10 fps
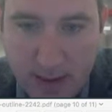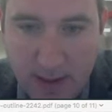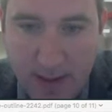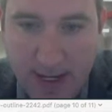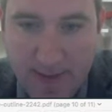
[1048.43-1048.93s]

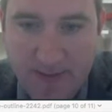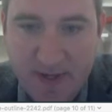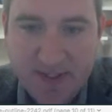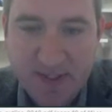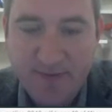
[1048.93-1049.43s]
And
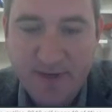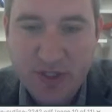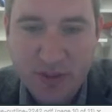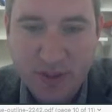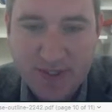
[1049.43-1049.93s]
this is the
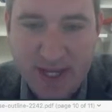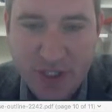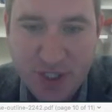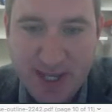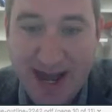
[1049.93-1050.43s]

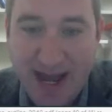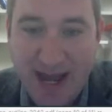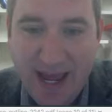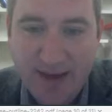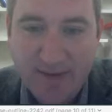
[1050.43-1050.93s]
visualization that I
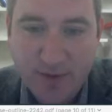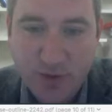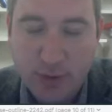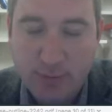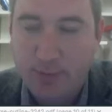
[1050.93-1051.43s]
have for the
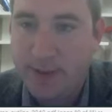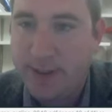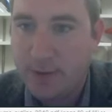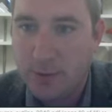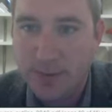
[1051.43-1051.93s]
triple
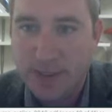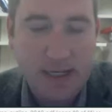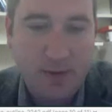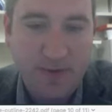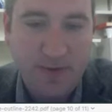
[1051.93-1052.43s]
integral, because I
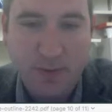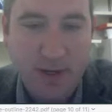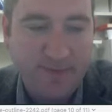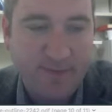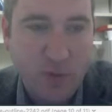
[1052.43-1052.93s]
don't think well
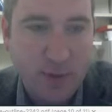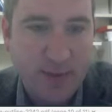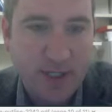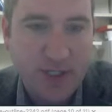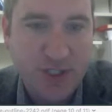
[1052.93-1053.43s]
in 4
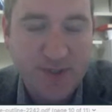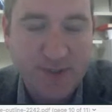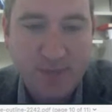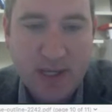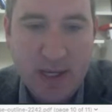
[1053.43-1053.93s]
dimensions.
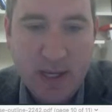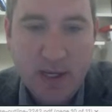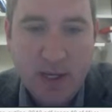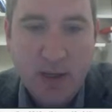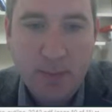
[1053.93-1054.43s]

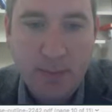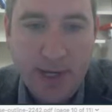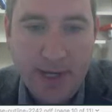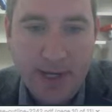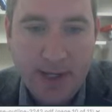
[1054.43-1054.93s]

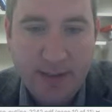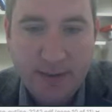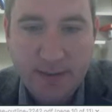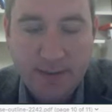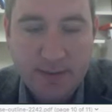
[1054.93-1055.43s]
But
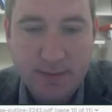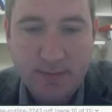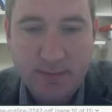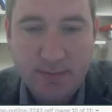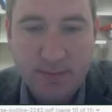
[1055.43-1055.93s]

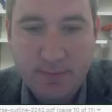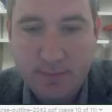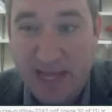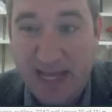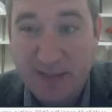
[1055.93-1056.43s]

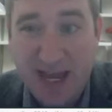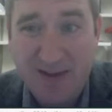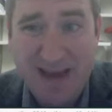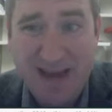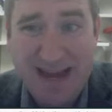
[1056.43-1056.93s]
that's what kind of
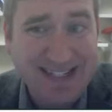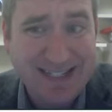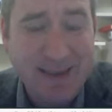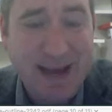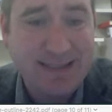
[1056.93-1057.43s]
mass is.
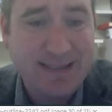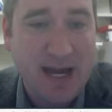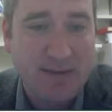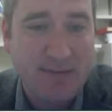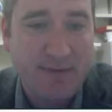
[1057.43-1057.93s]
Mass is kind
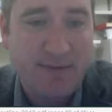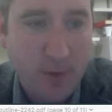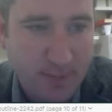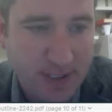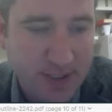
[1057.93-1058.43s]
of a
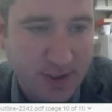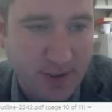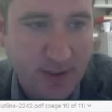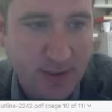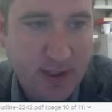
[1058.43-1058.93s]
4-dimensional
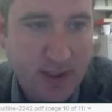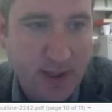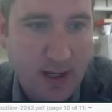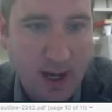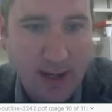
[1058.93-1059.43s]

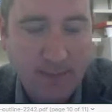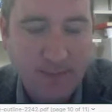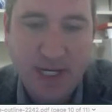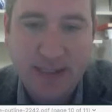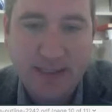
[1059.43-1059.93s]

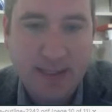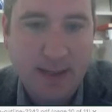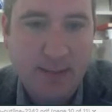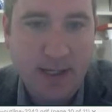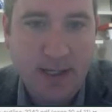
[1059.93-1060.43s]
object, and let
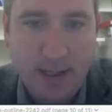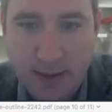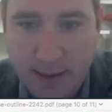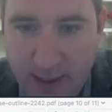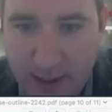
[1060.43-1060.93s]

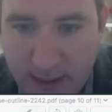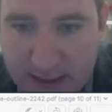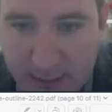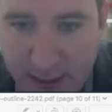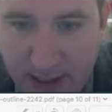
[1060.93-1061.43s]
me
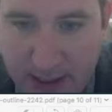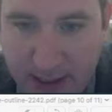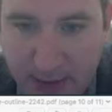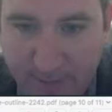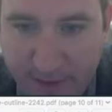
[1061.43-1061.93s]
explain that
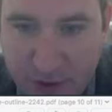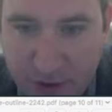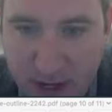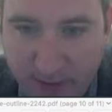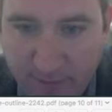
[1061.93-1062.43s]
when I finish
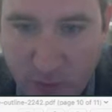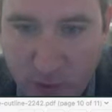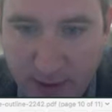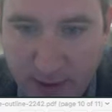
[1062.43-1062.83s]
writing the formula.